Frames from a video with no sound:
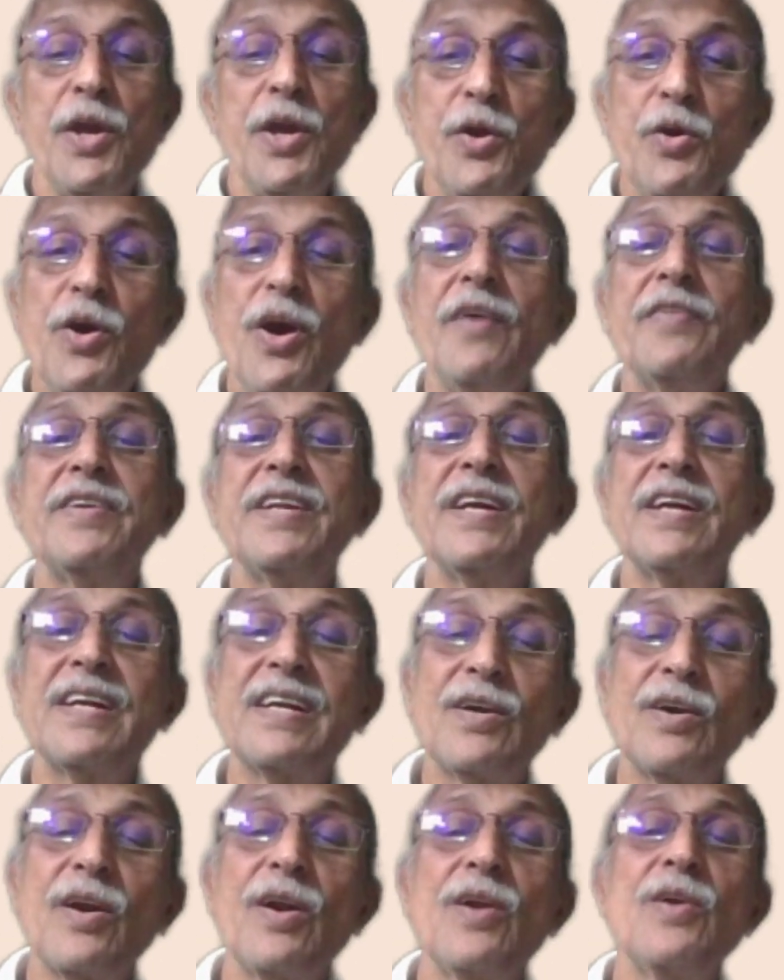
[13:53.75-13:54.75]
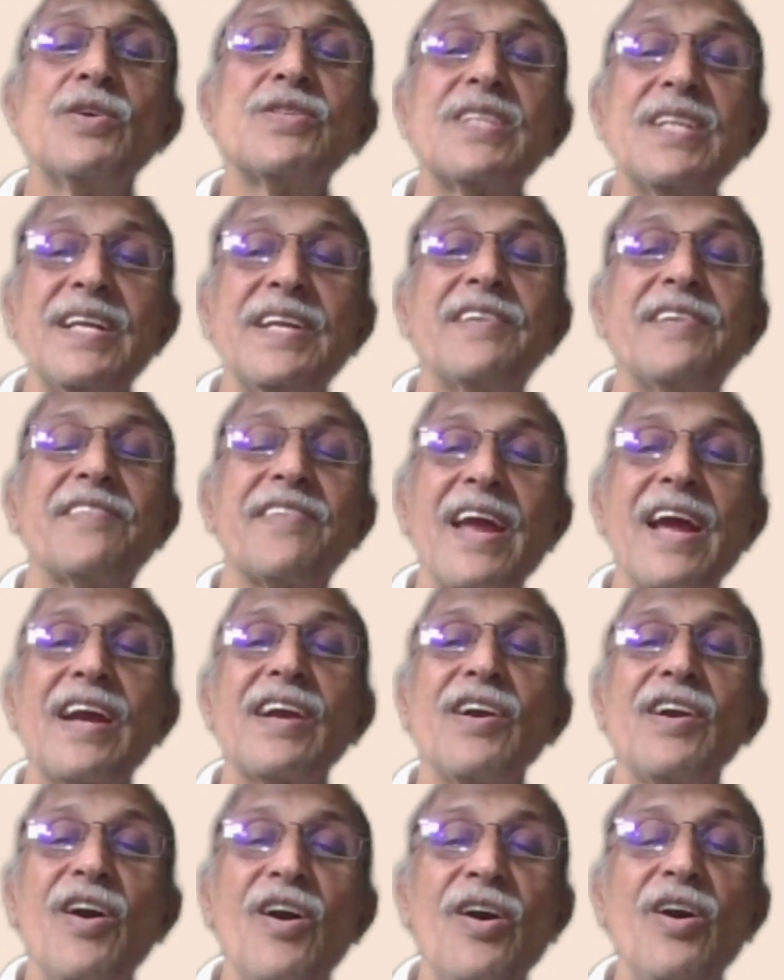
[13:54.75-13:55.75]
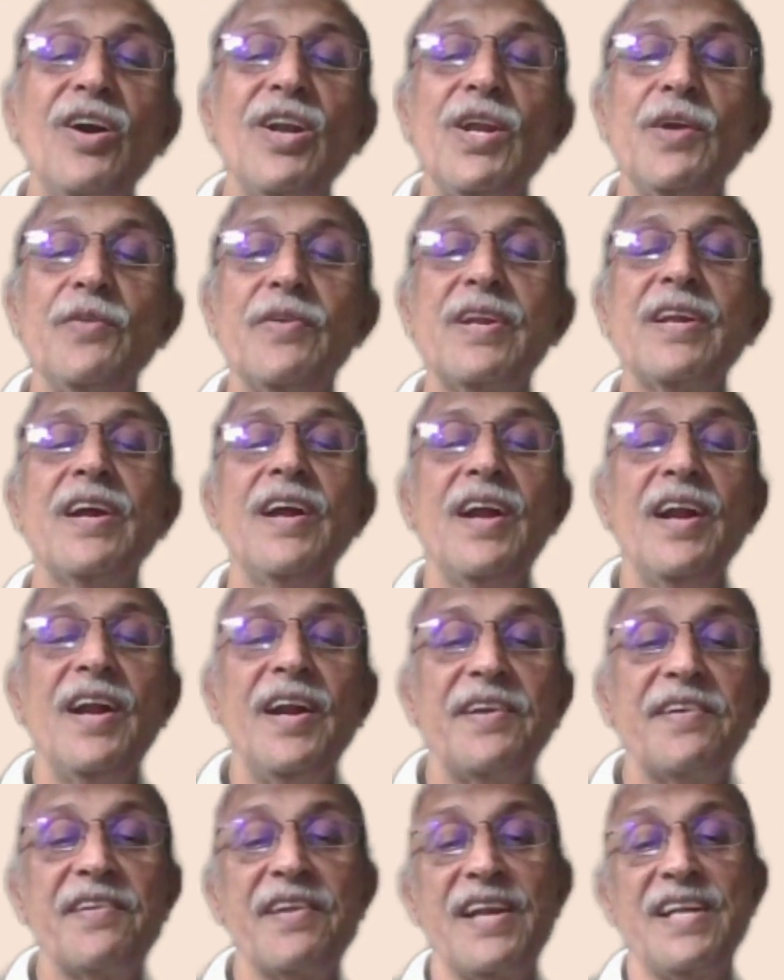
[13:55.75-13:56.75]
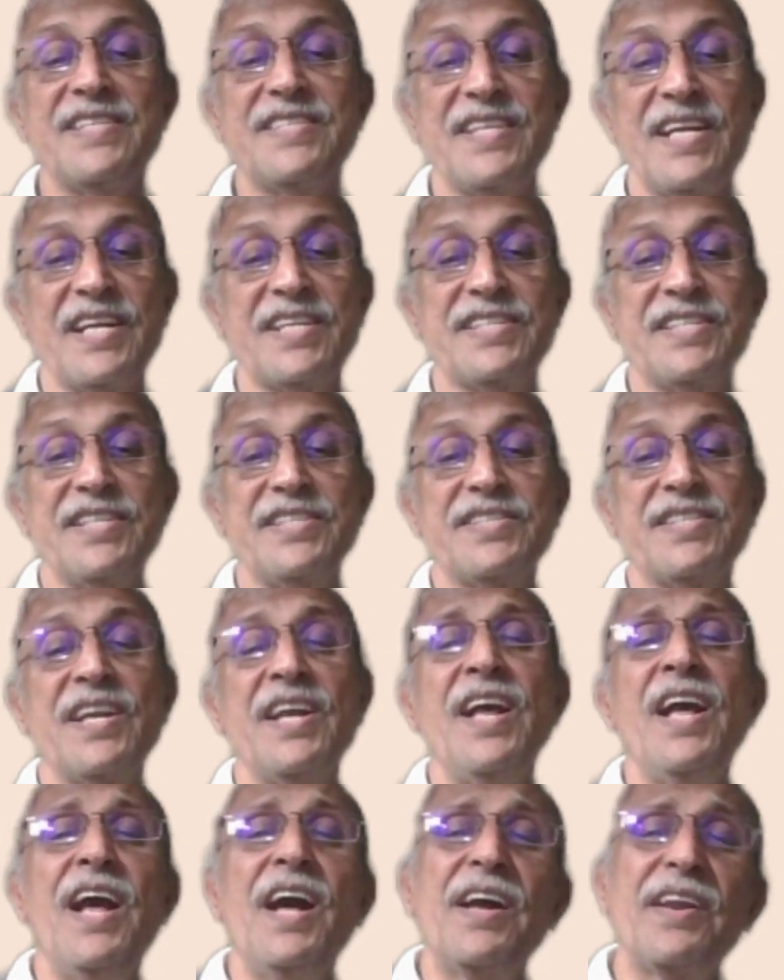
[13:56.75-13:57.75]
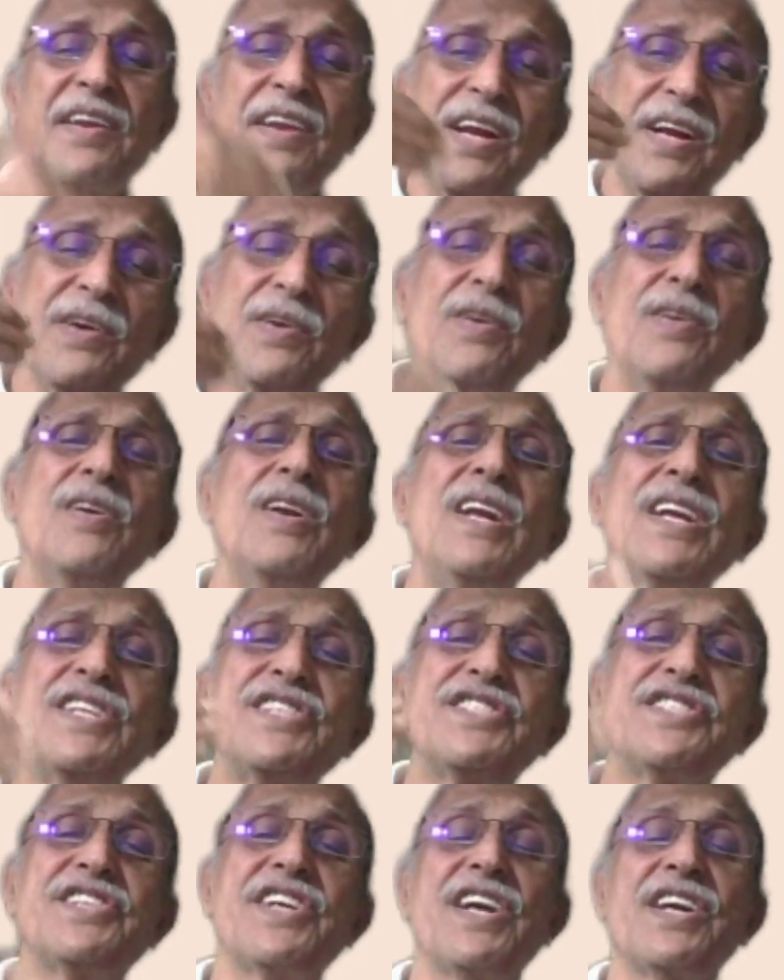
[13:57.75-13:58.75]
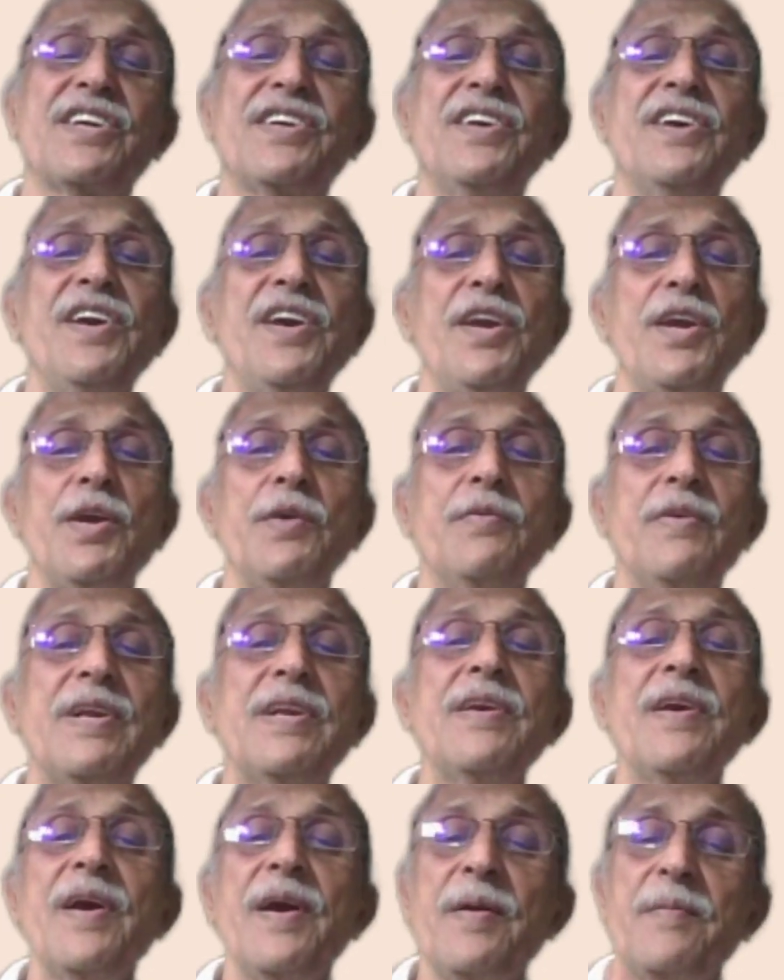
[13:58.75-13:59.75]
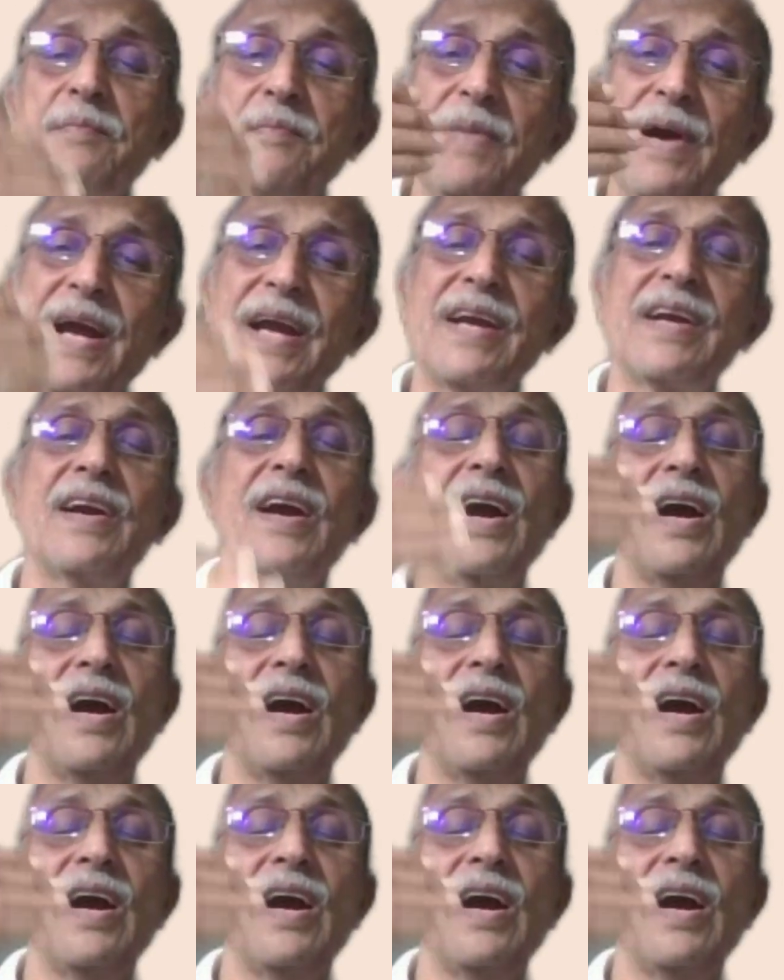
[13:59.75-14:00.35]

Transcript: You have to closely track all your transactions. Regularly check your bank